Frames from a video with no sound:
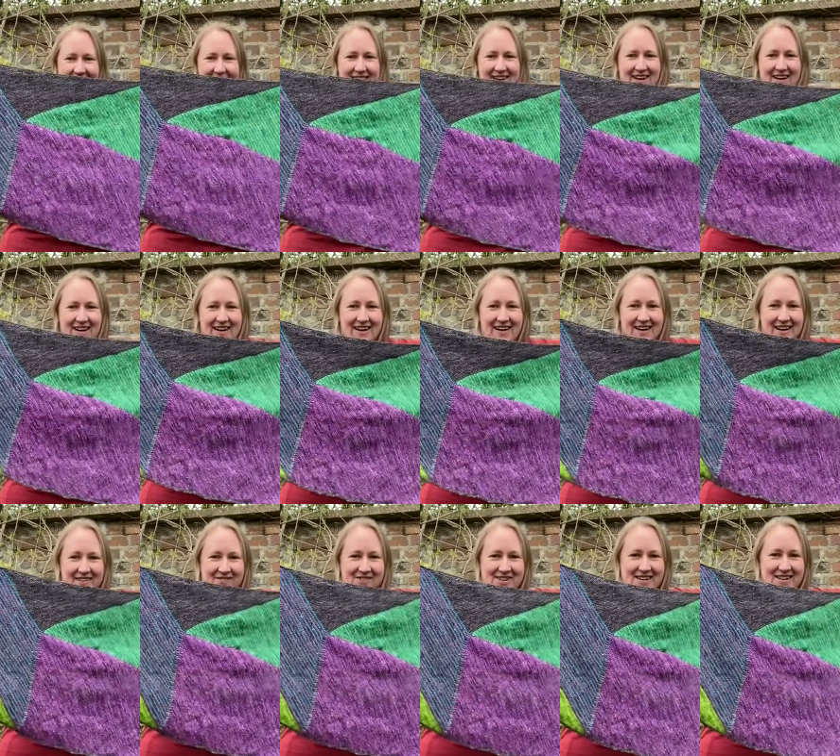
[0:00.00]
I
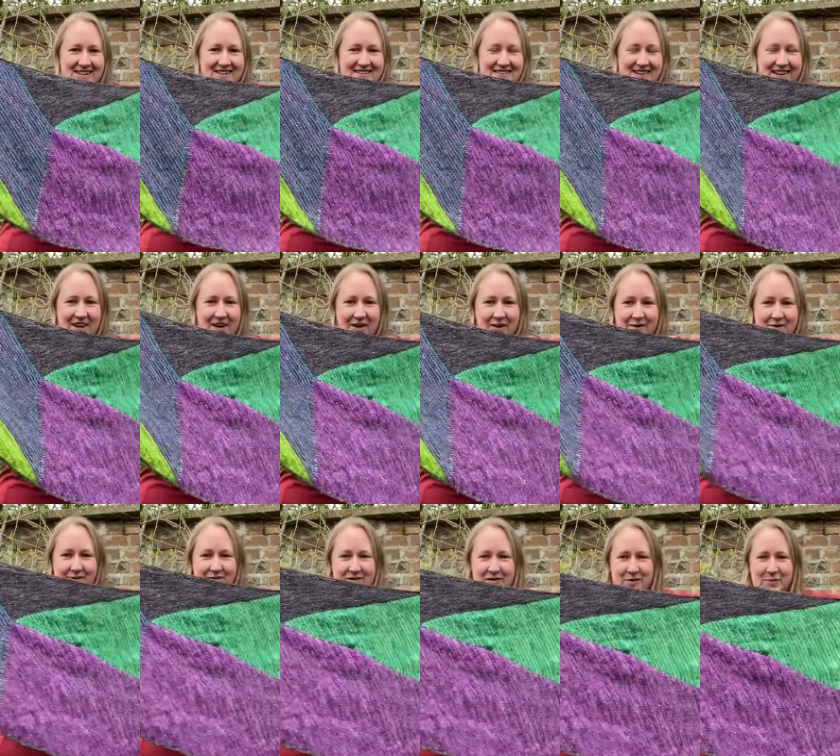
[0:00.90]
am just
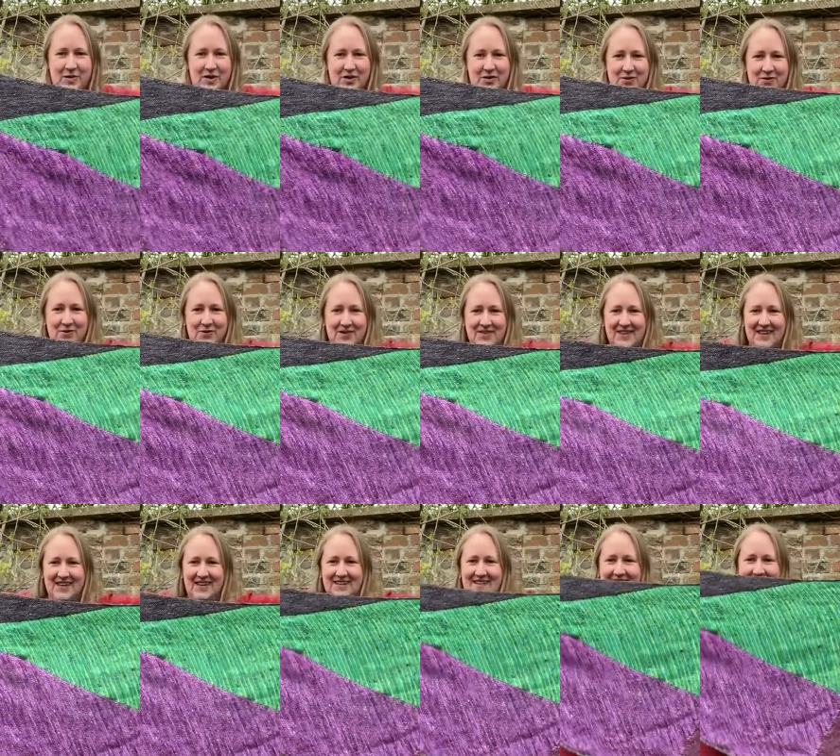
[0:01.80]
over the moon with
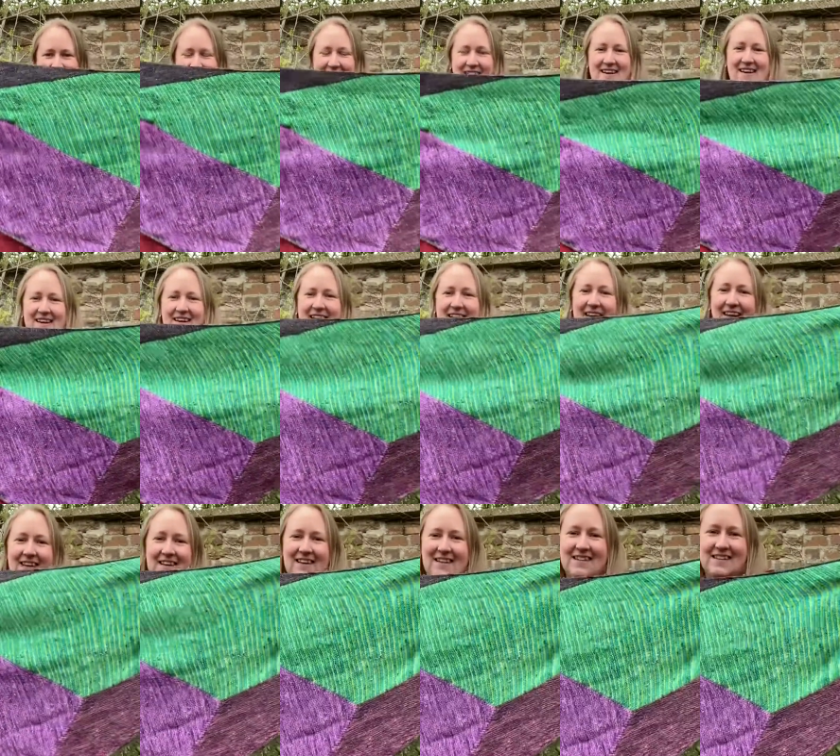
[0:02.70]
this.
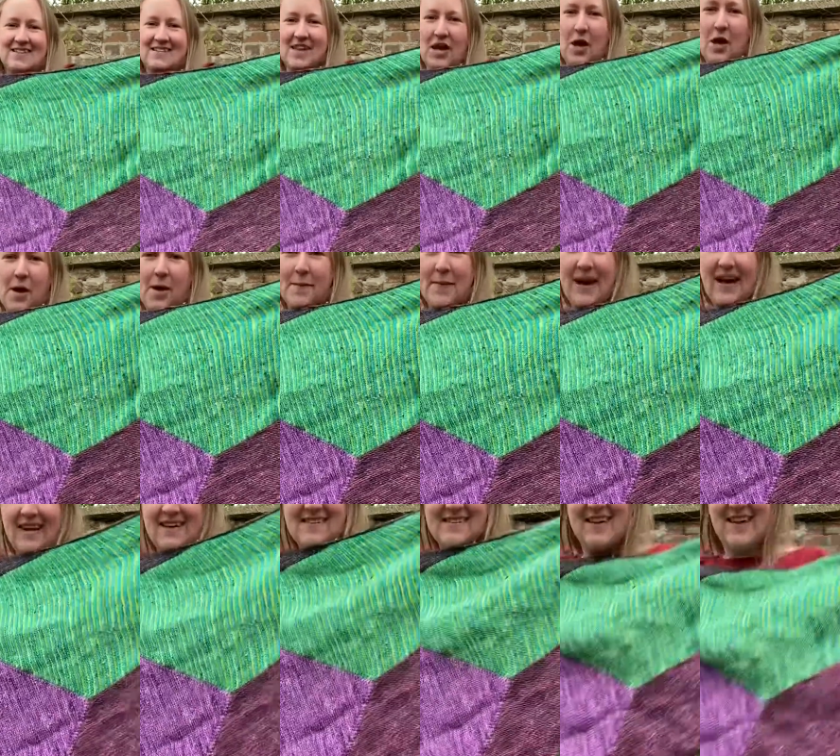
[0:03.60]
It is
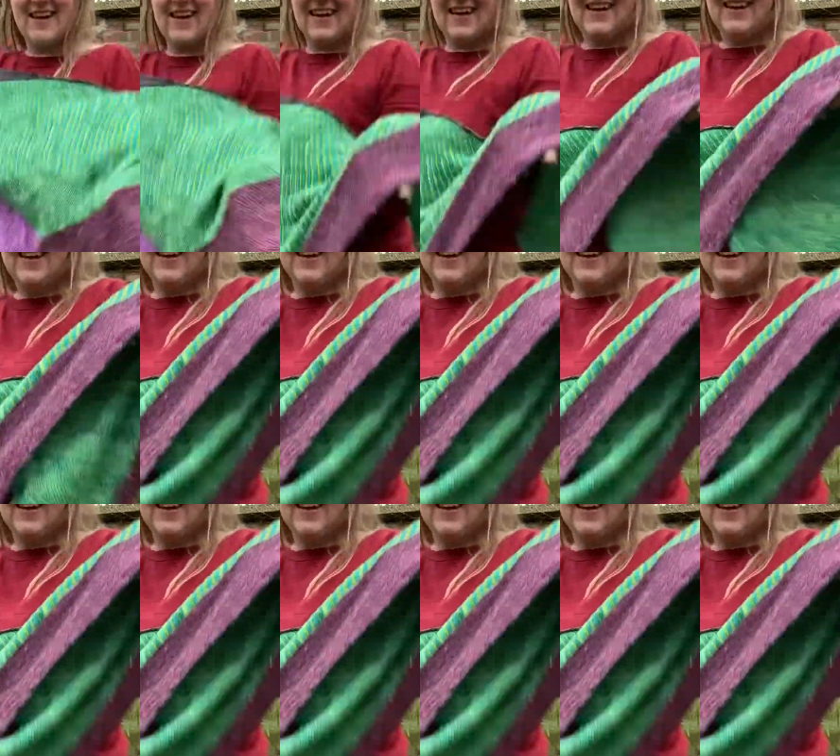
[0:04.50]
amazing.